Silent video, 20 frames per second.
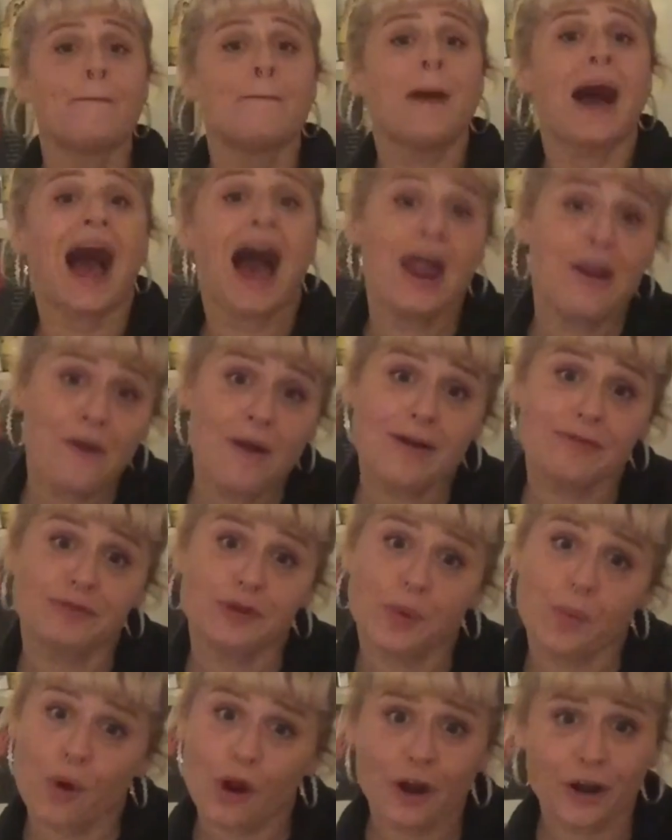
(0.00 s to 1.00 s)
I don't have to
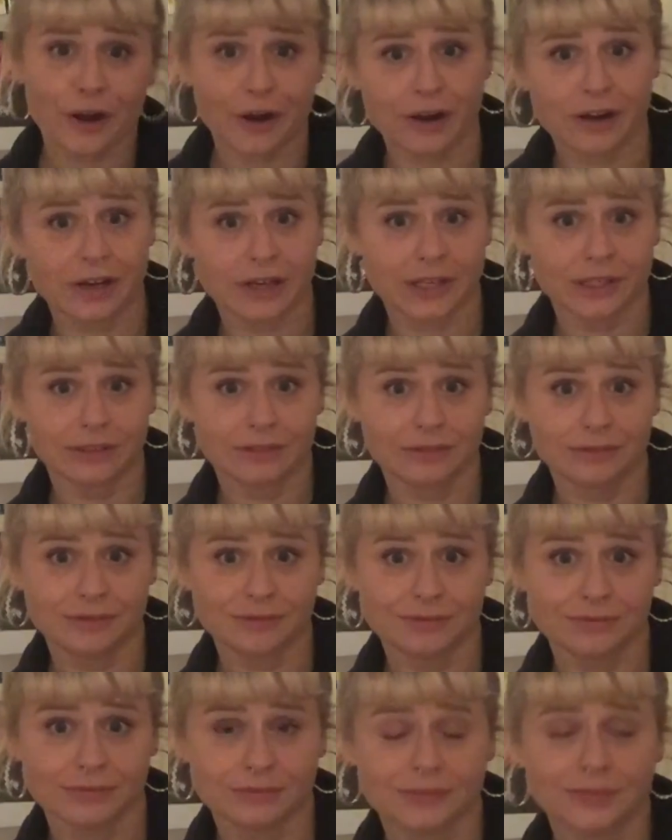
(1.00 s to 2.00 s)
work.
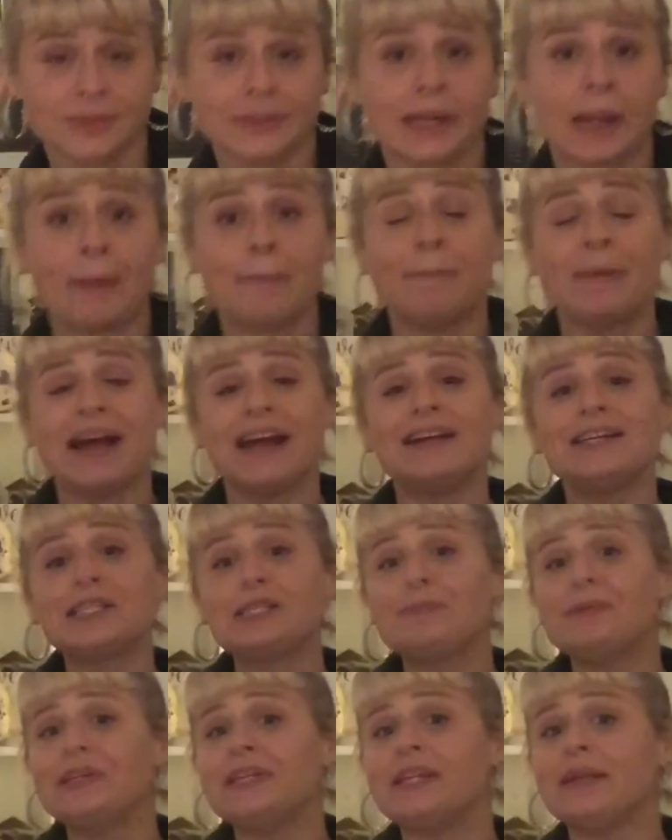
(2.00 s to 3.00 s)
My
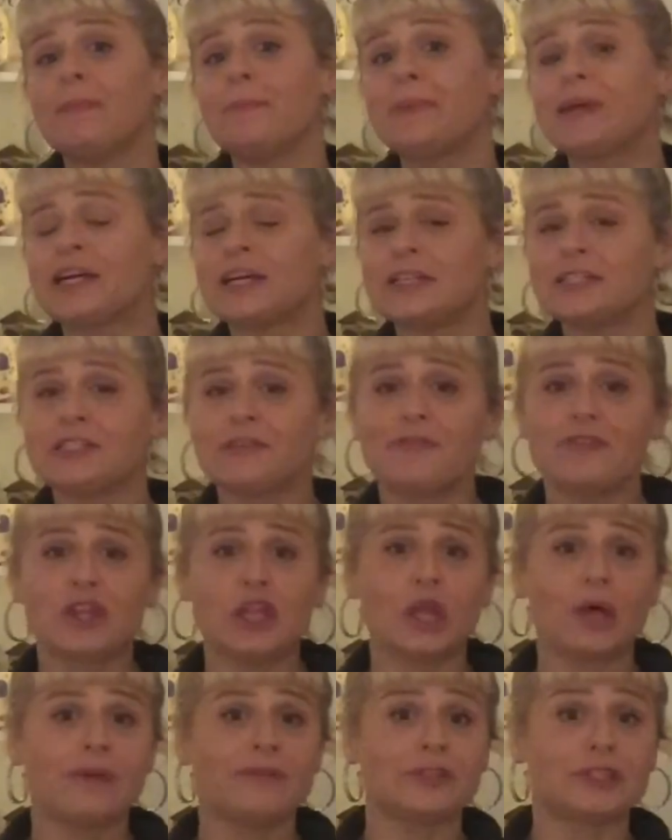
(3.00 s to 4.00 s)
husband, because of the
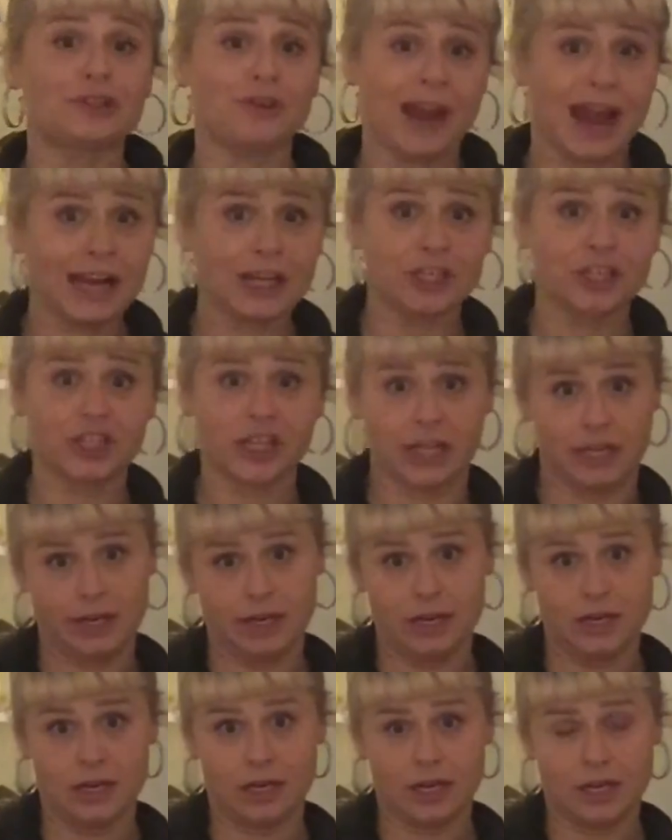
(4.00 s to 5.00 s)
law of attraction,
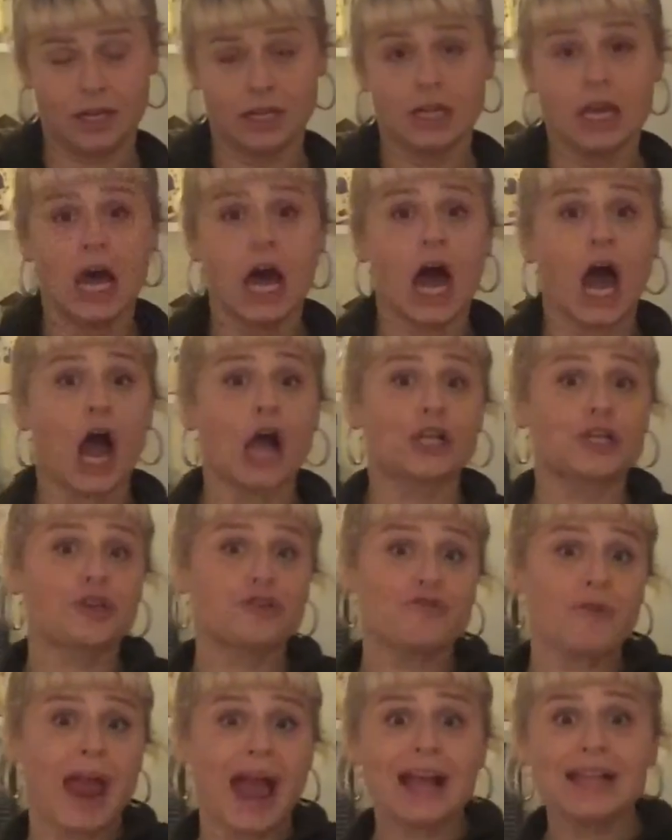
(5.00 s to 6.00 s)

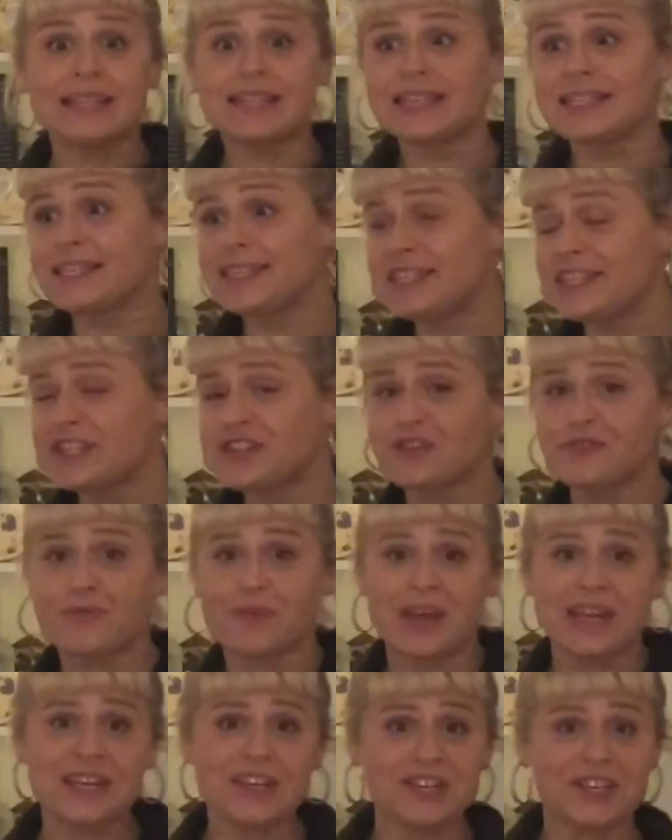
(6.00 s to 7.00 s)
attracted
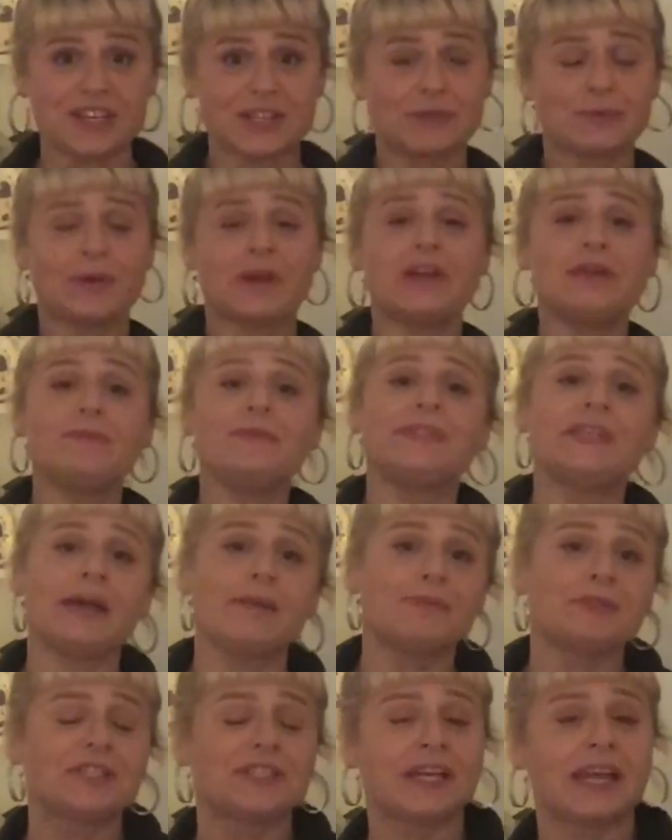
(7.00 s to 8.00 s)
situations where he was
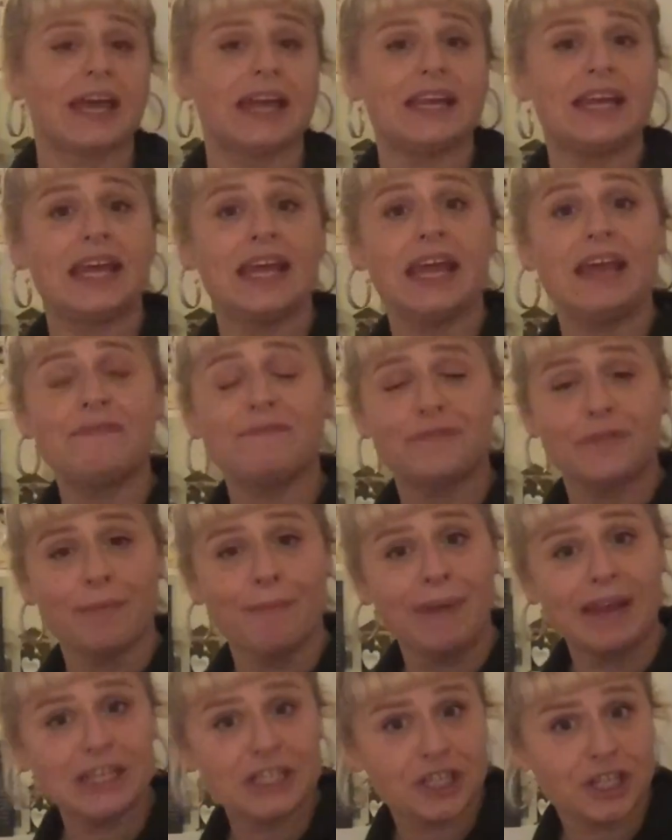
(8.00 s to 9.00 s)
able to get
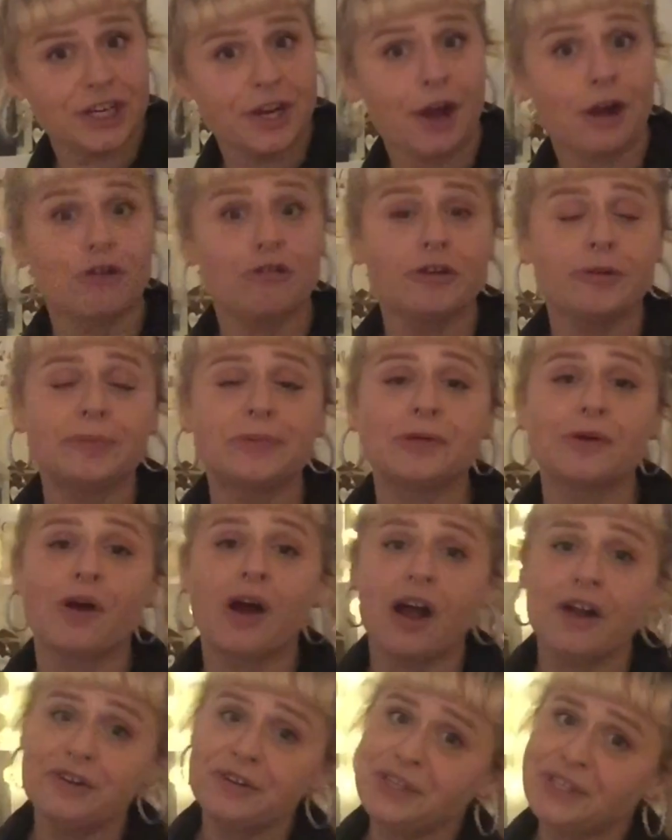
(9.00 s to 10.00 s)
information on
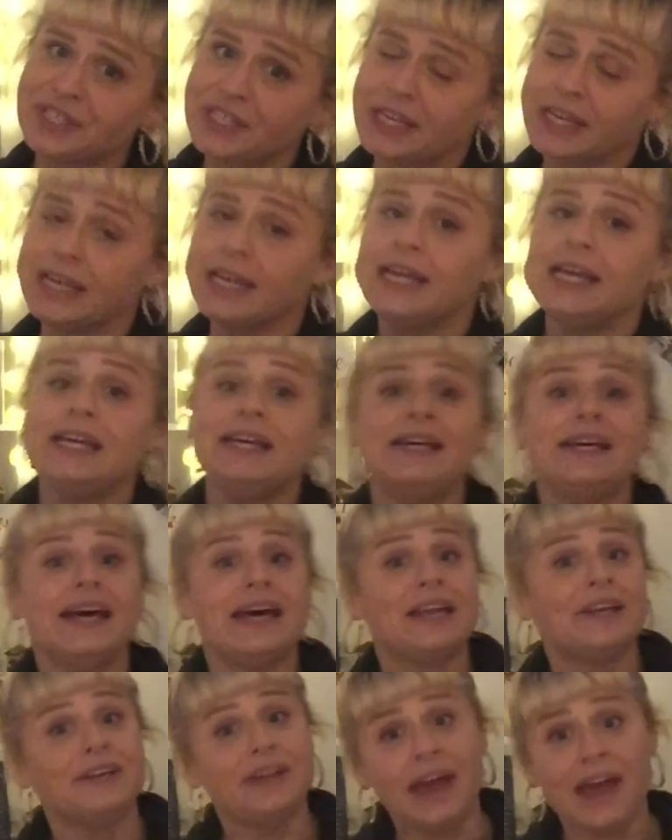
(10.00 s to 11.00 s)
cryptocurrency.
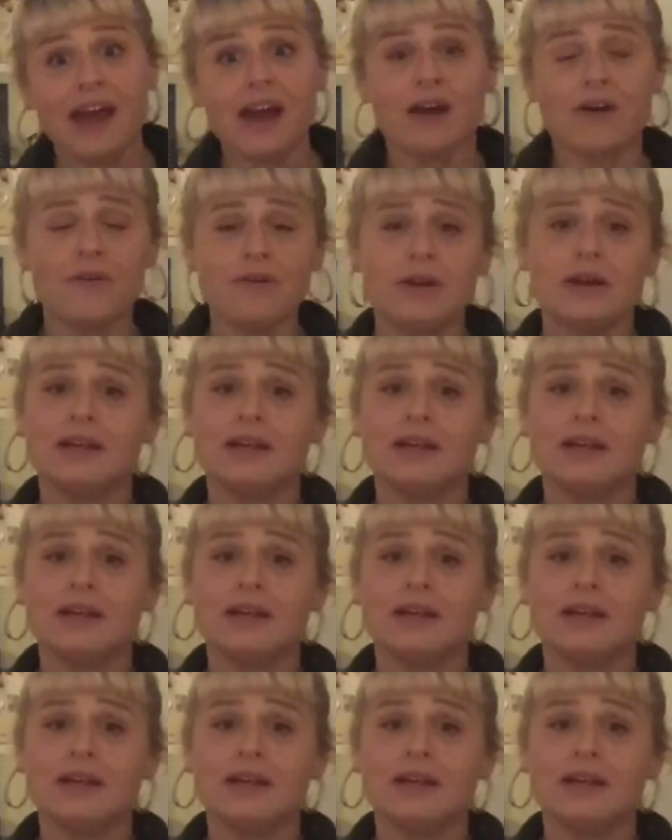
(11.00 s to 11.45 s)
And now